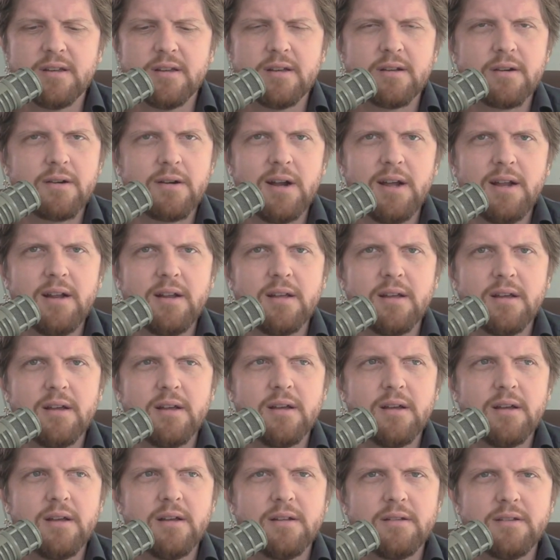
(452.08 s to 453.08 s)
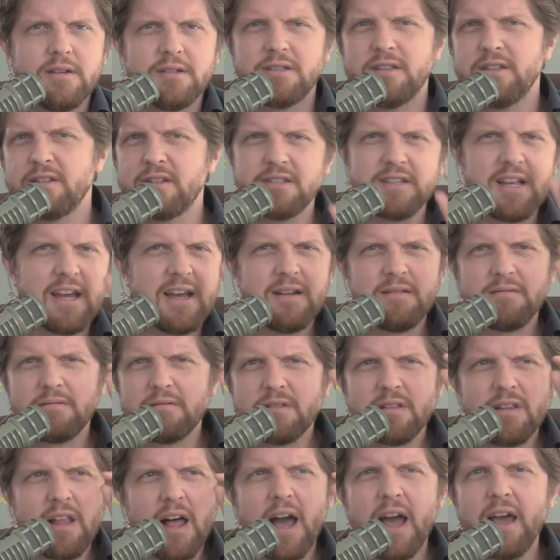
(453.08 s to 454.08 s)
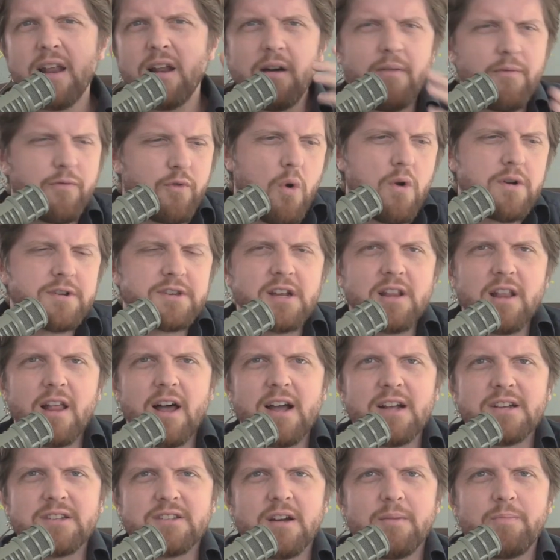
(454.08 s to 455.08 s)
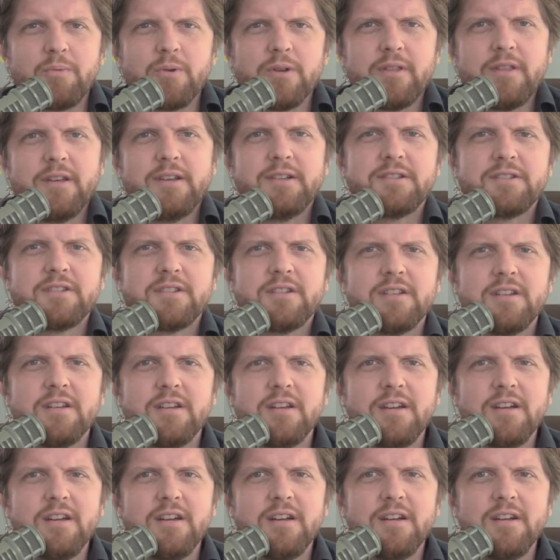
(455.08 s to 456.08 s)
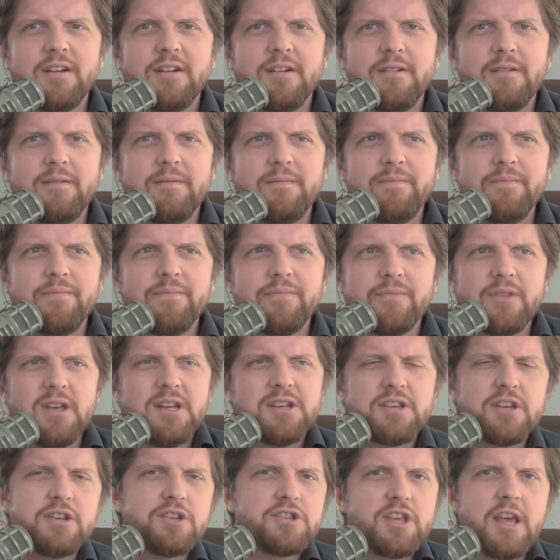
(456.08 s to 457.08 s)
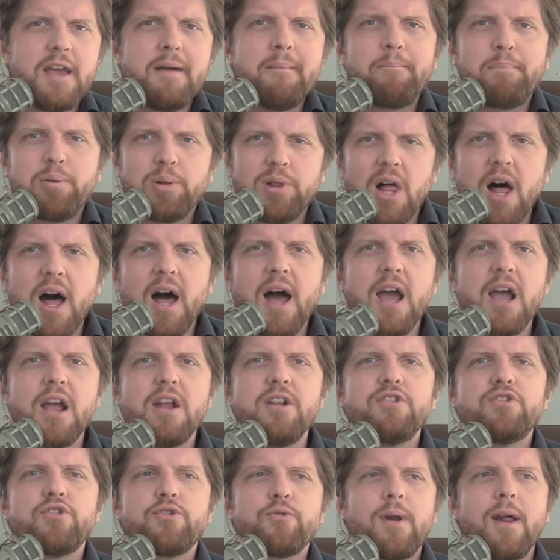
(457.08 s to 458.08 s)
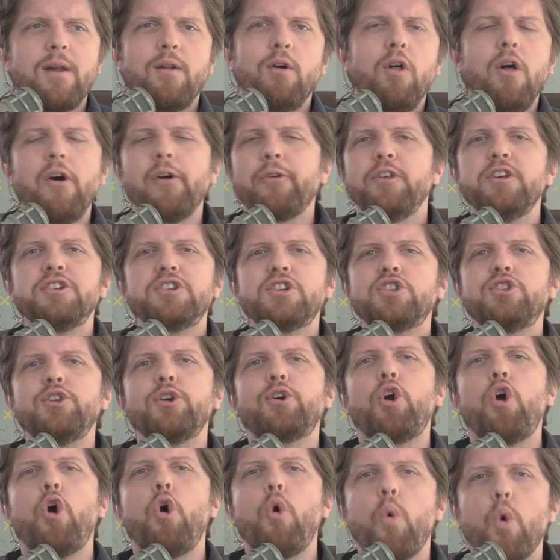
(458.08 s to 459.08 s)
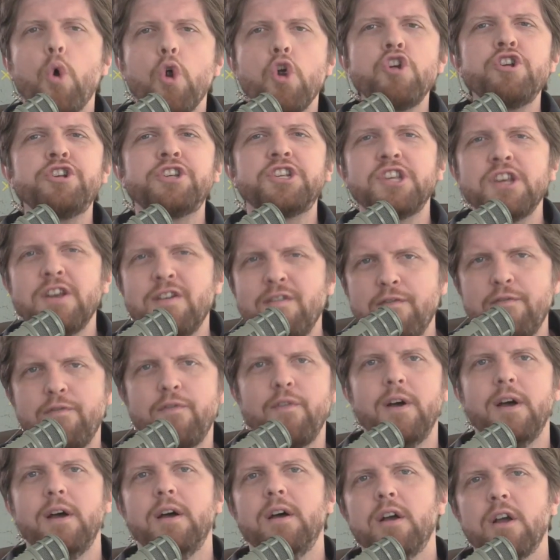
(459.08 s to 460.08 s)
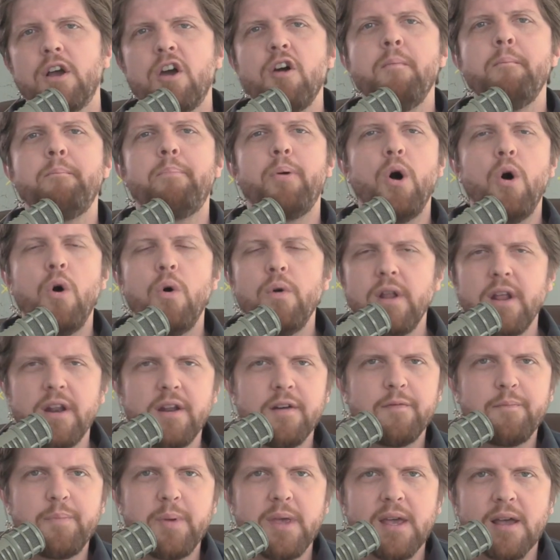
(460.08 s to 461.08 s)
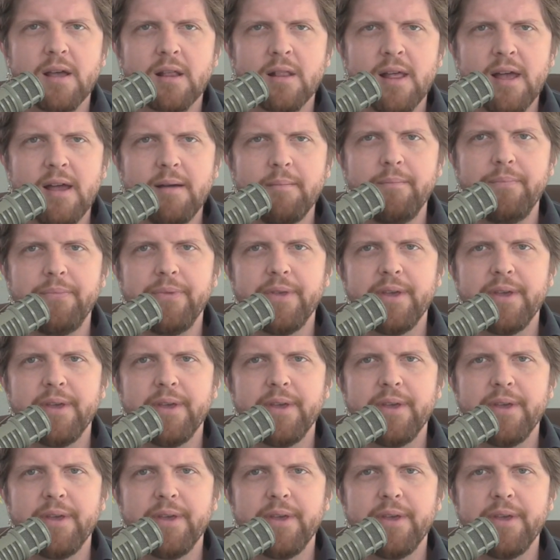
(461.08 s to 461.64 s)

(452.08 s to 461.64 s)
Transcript: right? Does, does that line? Of course it lines up with this. This is the implied threat along. This is the coercive component of BLM.